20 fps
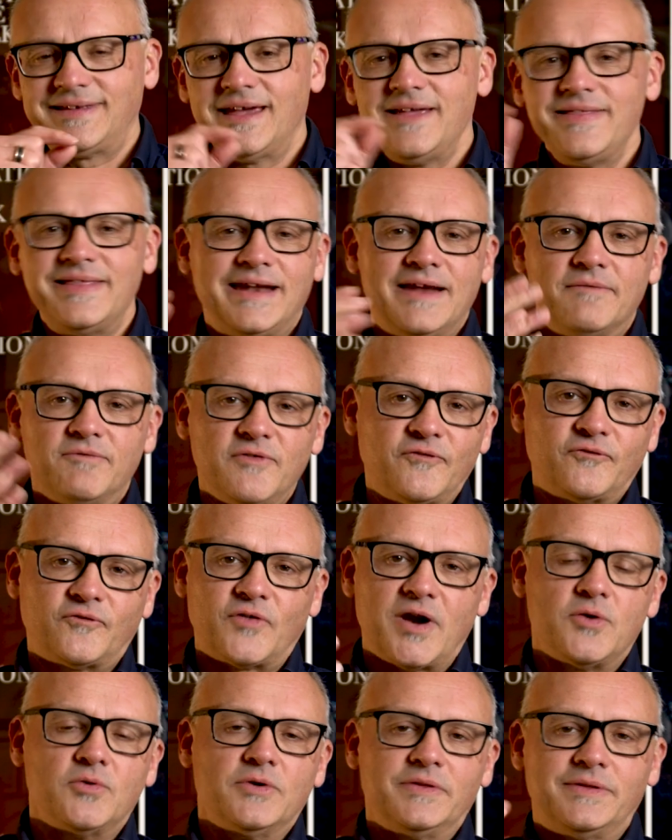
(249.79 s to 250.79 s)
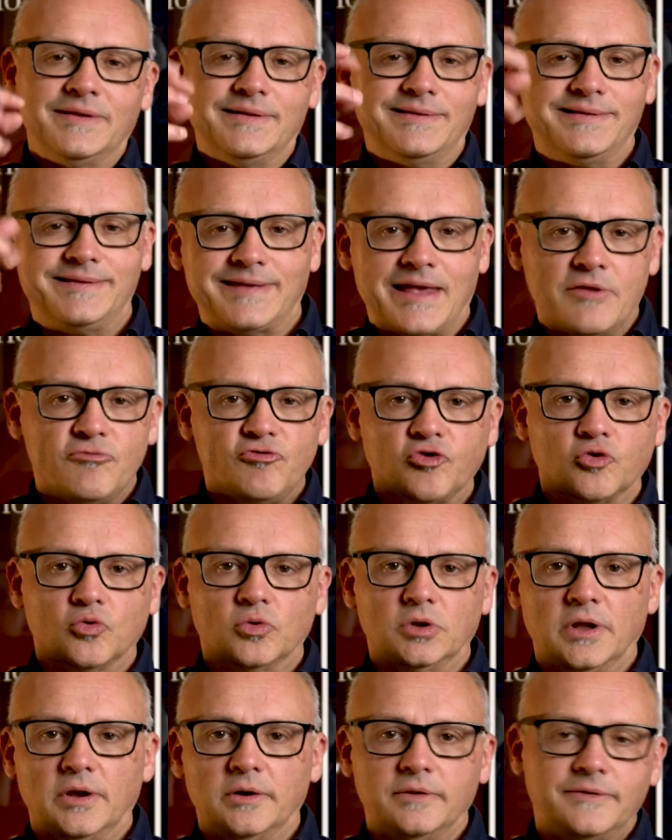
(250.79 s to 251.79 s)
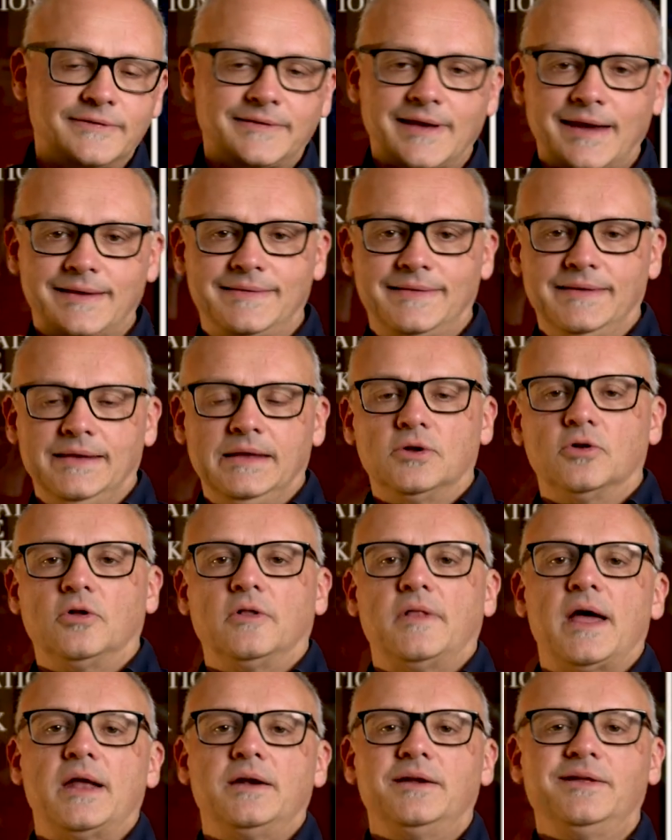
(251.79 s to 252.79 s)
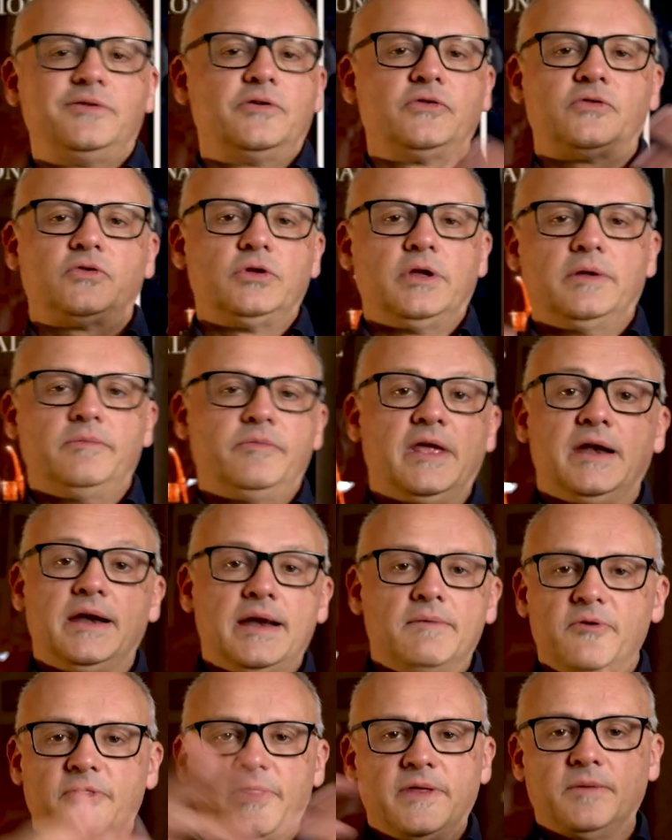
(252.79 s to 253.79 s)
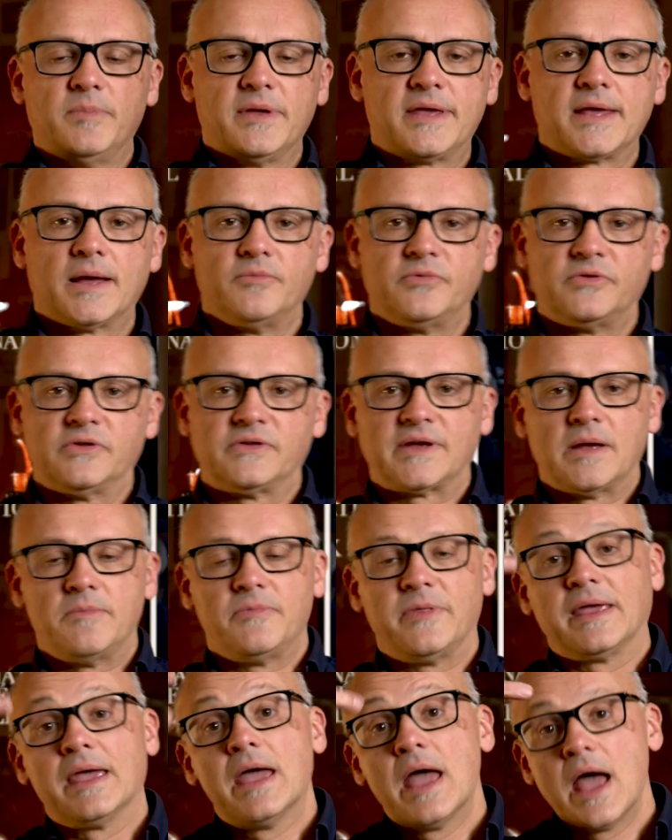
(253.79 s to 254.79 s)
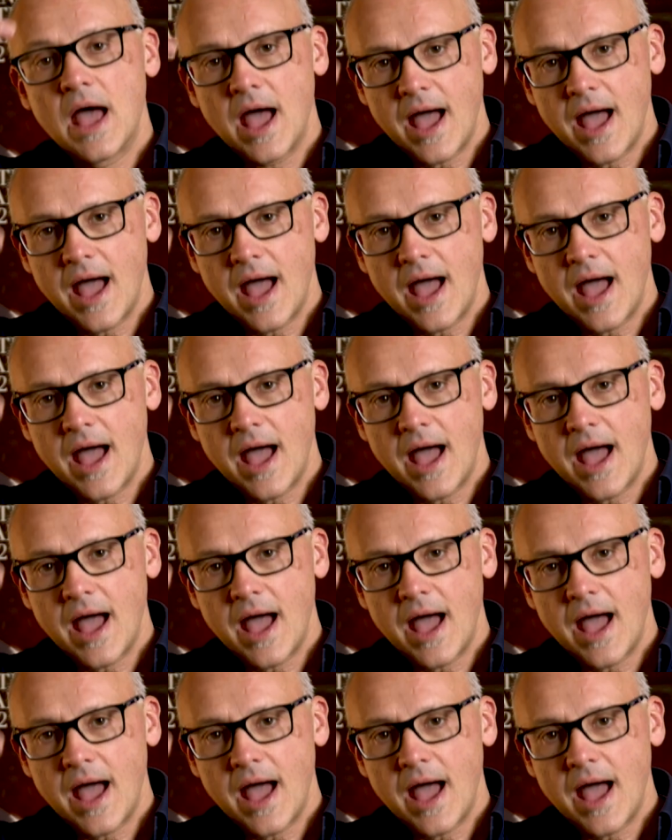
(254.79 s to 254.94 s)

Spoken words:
say that every fragrance is sensual and sexy and all that, then everything becomes the same thing.